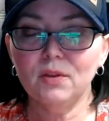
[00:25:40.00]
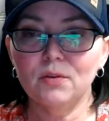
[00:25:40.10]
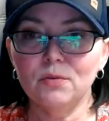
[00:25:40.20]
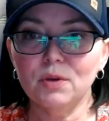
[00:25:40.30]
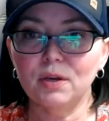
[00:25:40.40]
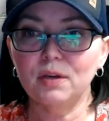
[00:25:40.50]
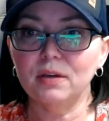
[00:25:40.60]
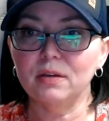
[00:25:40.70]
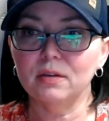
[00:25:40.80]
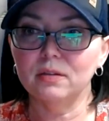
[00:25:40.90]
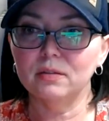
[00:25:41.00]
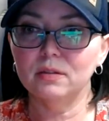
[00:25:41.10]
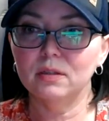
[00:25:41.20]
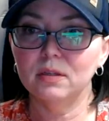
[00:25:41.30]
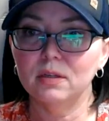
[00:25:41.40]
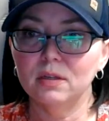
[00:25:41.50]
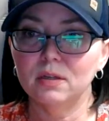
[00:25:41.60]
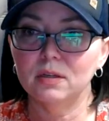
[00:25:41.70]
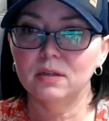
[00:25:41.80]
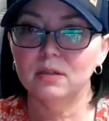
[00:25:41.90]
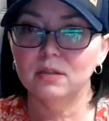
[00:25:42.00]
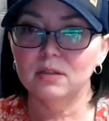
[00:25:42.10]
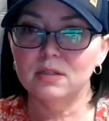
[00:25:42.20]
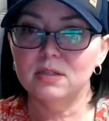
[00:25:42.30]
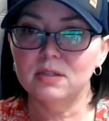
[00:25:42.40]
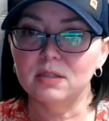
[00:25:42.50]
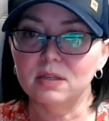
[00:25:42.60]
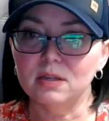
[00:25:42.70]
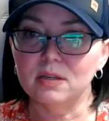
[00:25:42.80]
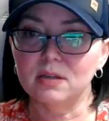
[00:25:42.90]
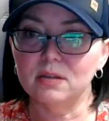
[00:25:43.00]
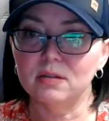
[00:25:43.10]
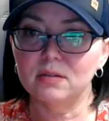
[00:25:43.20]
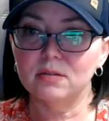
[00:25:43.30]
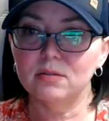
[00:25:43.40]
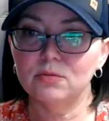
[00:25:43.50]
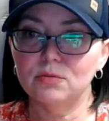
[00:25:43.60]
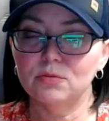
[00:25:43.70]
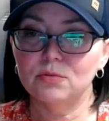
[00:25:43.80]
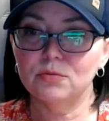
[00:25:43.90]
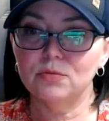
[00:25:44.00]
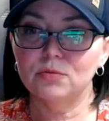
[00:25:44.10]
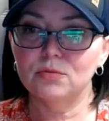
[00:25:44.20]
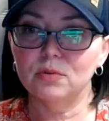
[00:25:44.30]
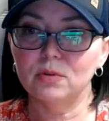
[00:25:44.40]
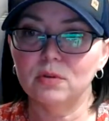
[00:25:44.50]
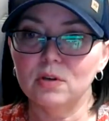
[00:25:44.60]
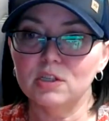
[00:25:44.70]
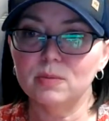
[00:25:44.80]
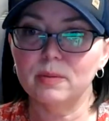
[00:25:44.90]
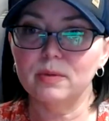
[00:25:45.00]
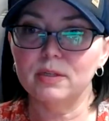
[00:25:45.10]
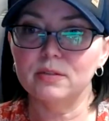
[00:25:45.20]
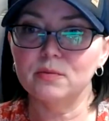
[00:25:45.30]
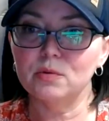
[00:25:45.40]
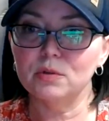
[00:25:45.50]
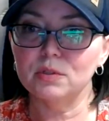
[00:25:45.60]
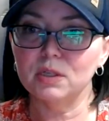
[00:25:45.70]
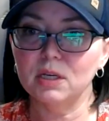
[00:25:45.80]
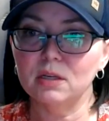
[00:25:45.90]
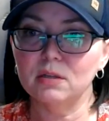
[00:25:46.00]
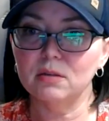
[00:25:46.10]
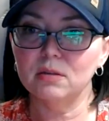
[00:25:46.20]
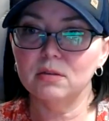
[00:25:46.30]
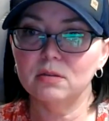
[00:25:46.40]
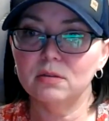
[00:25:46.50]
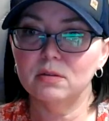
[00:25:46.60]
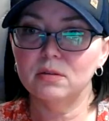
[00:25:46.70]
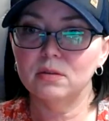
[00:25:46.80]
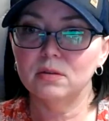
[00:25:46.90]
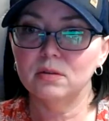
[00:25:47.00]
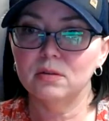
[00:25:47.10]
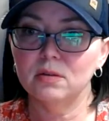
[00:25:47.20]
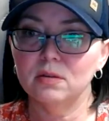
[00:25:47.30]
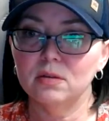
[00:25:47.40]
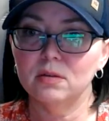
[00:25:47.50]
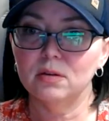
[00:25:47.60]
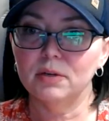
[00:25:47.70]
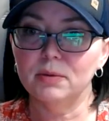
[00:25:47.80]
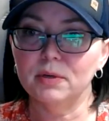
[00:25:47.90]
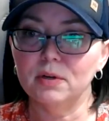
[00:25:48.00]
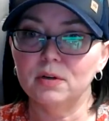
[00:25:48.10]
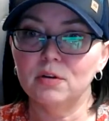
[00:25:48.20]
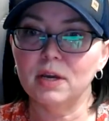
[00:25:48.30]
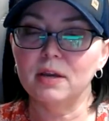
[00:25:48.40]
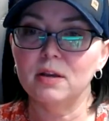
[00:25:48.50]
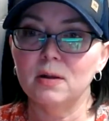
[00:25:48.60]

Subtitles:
Okay. Let's see. I lost my place, of course, again. Oh, here we are. Okay.